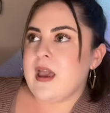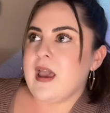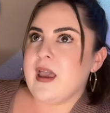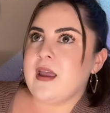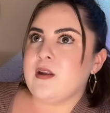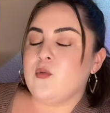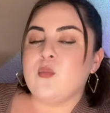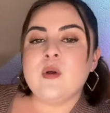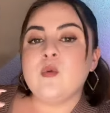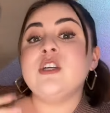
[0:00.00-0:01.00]
And
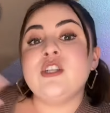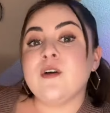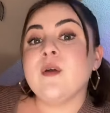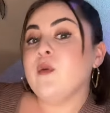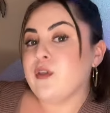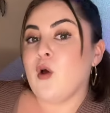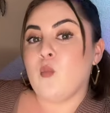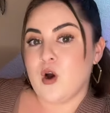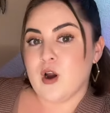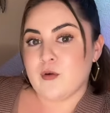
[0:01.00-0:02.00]
we show them with our
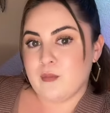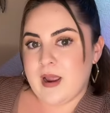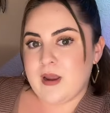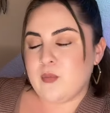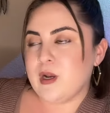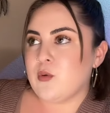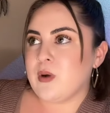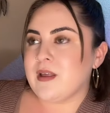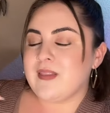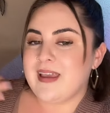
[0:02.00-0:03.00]
work, right? We don't
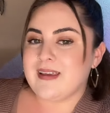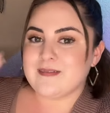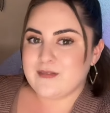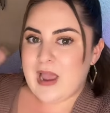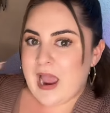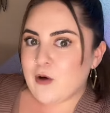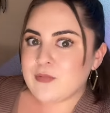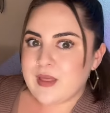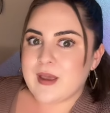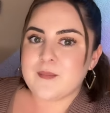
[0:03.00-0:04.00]
want to
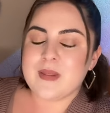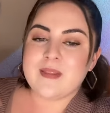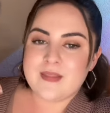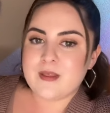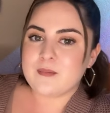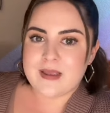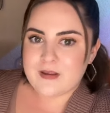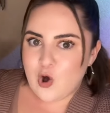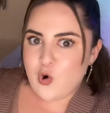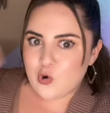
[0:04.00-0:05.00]
hound them and let them
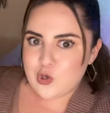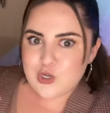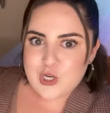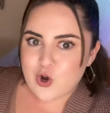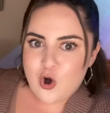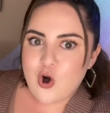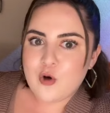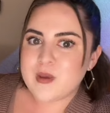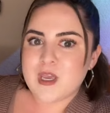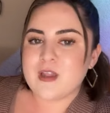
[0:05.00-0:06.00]
oh, you need to call
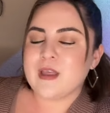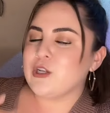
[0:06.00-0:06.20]
me.